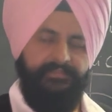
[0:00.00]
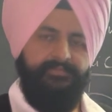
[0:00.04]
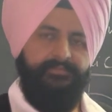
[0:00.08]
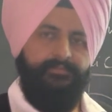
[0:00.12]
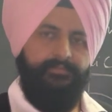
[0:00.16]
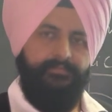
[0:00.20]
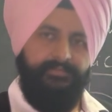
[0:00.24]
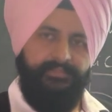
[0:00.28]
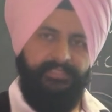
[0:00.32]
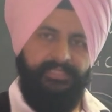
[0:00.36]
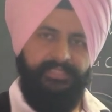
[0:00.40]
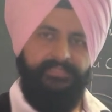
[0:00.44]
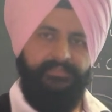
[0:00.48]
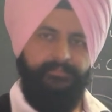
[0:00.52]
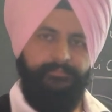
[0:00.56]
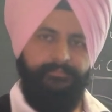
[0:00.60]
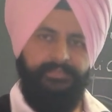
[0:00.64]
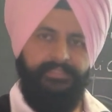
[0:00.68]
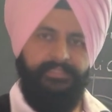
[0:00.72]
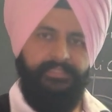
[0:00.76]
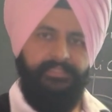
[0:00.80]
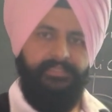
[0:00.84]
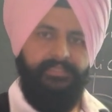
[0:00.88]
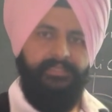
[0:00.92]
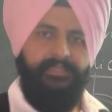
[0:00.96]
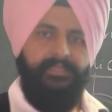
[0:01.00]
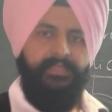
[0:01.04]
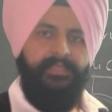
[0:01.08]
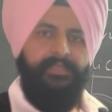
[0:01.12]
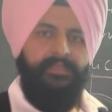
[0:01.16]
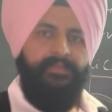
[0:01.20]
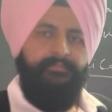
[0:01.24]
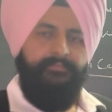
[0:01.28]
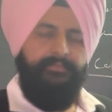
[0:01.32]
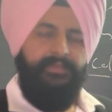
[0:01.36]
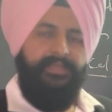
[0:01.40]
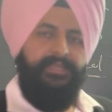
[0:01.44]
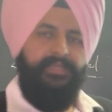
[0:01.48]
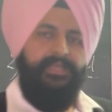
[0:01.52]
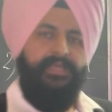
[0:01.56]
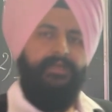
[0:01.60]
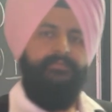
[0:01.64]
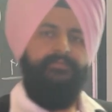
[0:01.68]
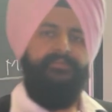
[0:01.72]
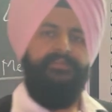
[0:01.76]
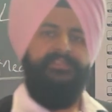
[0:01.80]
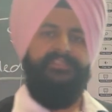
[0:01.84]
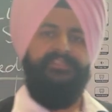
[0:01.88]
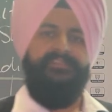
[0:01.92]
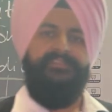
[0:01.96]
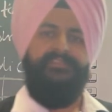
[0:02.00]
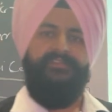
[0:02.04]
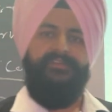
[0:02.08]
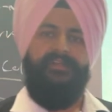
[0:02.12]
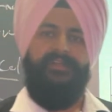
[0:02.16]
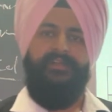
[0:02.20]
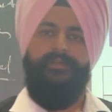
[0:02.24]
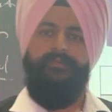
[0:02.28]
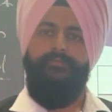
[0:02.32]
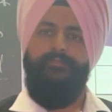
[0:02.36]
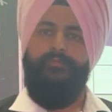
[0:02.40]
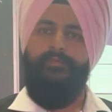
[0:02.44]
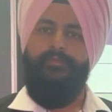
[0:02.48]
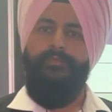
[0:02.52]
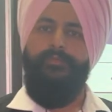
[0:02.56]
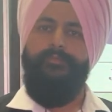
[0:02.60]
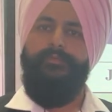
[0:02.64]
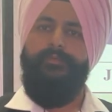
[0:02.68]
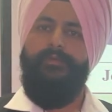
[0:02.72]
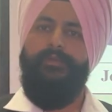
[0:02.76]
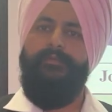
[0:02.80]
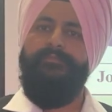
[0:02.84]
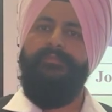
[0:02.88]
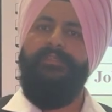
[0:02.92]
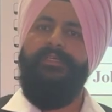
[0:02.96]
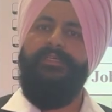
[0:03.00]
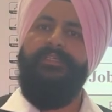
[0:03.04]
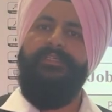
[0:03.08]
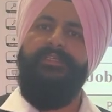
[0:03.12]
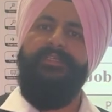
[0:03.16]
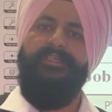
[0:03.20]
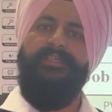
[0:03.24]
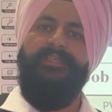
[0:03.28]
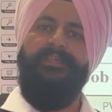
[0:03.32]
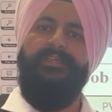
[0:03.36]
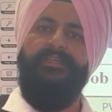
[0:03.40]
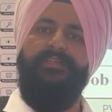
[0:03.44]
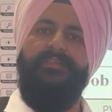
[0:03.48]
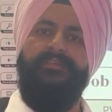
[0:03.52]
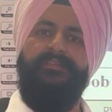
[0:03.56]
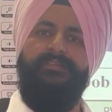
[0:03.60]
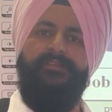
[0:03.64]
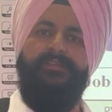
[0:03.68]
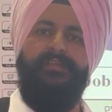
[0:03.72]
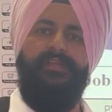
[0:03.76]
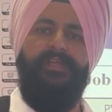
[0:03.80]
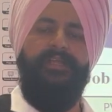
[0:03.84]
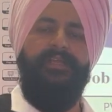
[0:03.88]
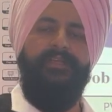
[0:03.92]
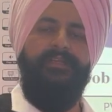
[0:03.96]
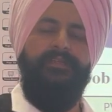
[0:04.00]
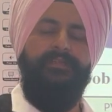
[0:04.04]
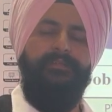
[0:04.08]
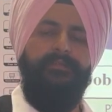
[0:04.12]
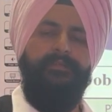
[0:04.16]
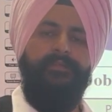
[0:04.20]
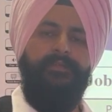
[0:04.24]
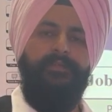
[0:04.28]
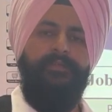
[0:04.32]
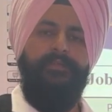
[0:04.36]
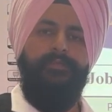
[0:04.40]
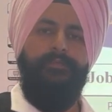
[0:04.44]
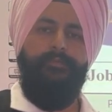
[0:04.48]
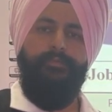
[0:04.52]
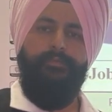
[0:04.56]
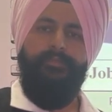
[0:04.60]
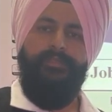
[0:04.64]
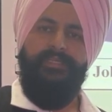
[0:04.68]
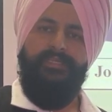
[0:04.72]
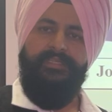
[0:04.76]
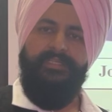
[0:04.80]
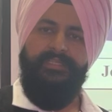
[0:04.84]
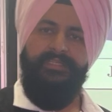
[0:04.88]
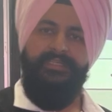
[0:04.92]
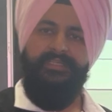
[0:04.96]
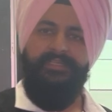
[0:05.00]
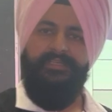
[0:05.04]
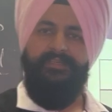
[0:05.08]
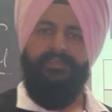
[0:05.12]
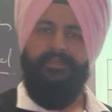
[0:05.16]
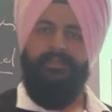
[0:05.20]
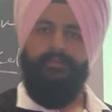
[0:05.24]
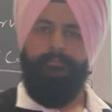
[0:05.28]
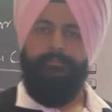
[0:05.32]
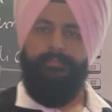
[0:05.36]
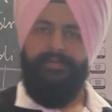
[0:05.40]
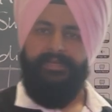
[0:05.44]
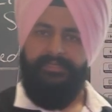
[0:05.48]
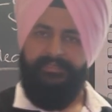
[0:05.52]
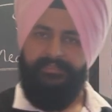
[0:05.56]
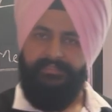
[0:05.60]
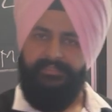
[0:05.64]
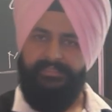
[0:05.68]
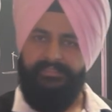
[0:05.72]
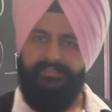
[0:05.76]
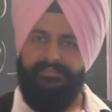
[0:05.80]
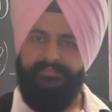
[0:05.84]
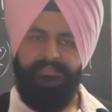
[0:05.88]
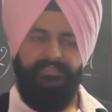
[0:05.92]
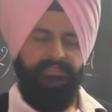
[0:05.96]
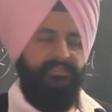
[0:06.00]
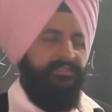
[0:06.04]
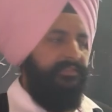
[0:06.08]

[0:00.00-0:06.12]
So that means whenever a drug move from the clinical trial to the clinical practice,